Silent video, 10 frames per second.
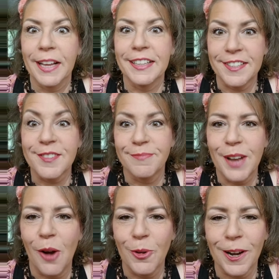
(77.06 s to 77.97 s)
it's
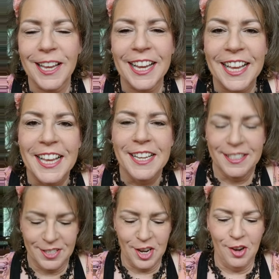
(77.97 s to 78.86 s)
not working.
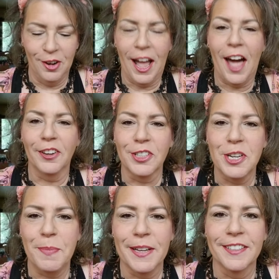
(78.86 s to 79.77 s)
So
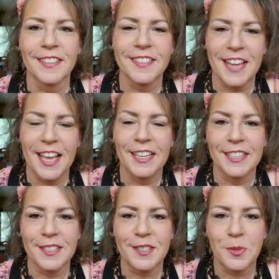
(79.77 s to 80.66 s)
allergy pills, and
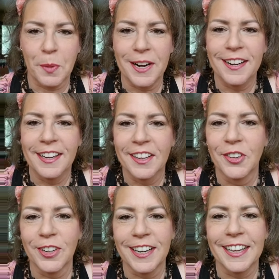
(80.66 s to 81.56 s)
it's spring in
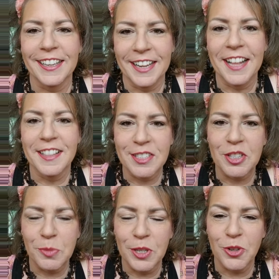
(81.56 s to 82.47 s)
Oregon, and this
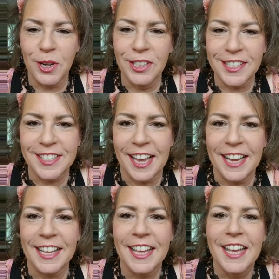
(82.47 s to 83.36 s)
is what joy looks
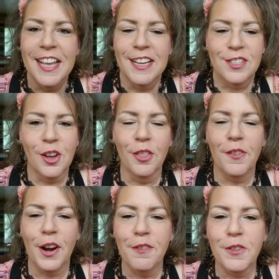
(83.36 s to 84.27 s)
like. So the
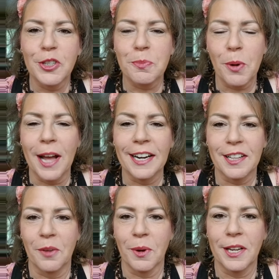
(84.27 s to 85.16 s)
very first
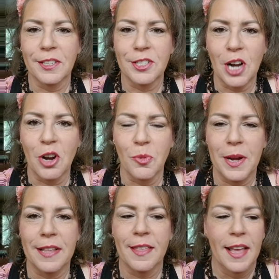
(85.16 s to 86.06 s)
product that we're going to start
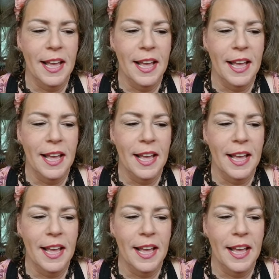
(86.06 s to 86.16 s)
with